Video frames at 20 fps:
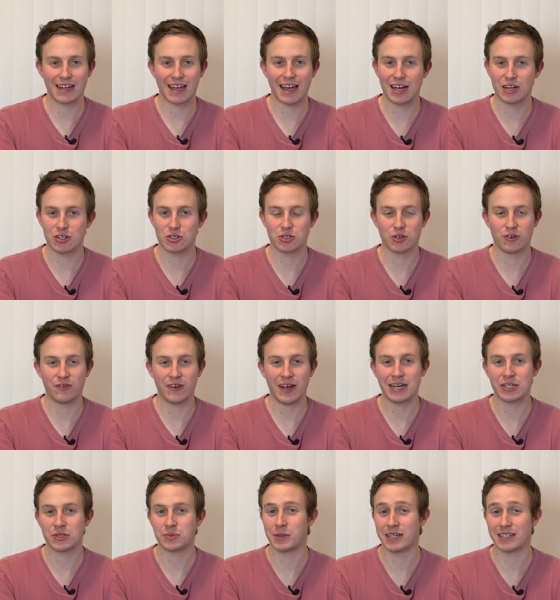out of cash so
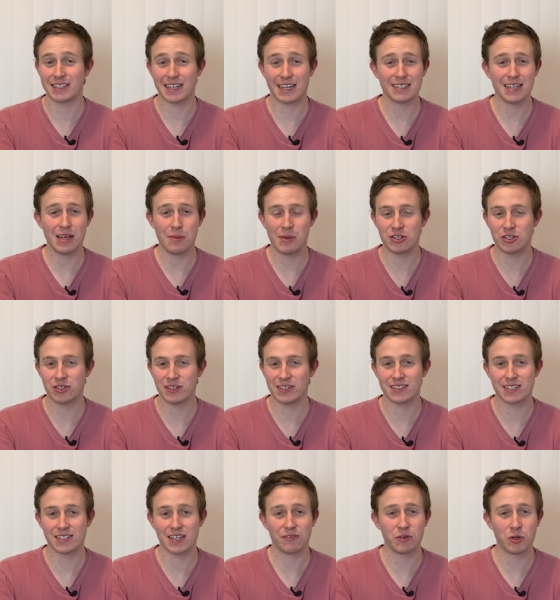fast, because as I mentioned, the
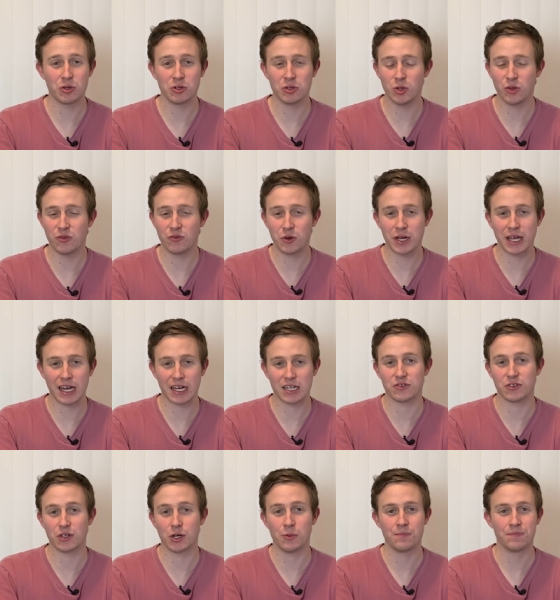stuff you can do with free
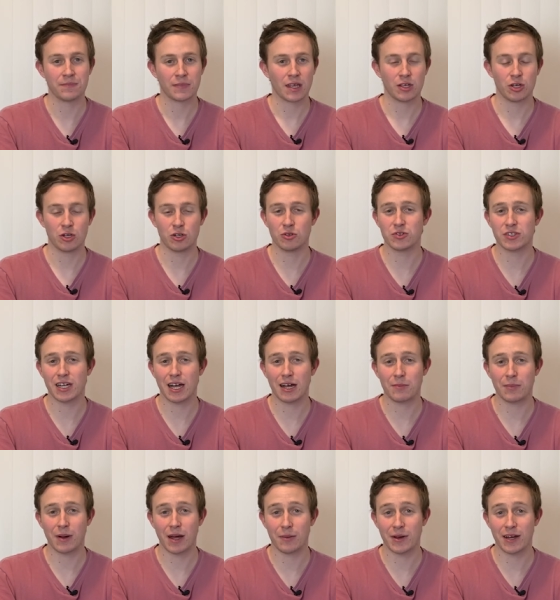cash flow, you can do
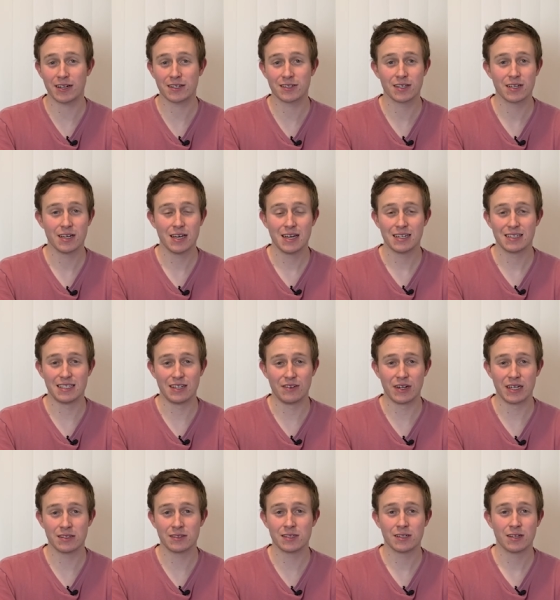stock buybacks,
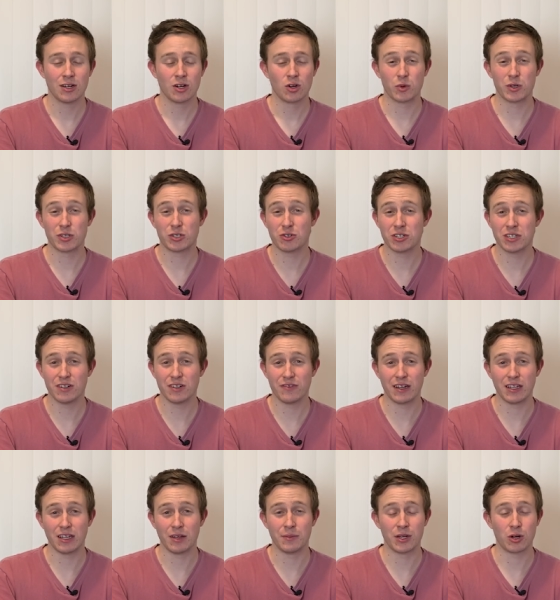dividends, research and
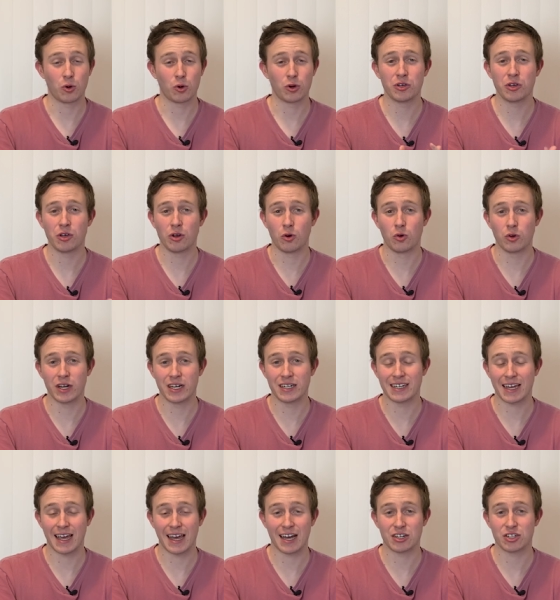development, or you can hold on
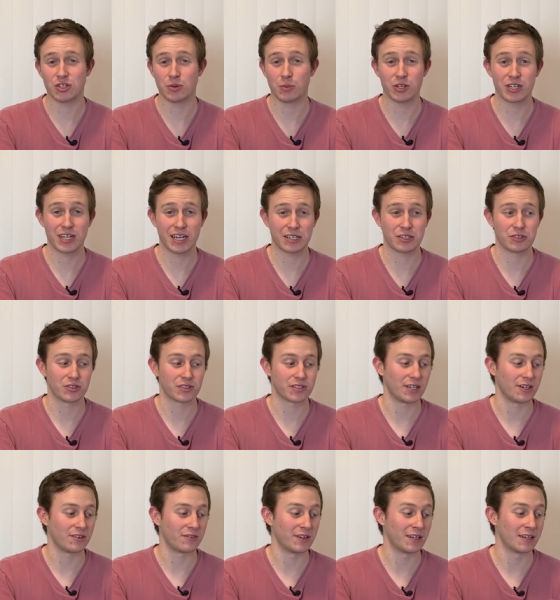to cash to protect yourself.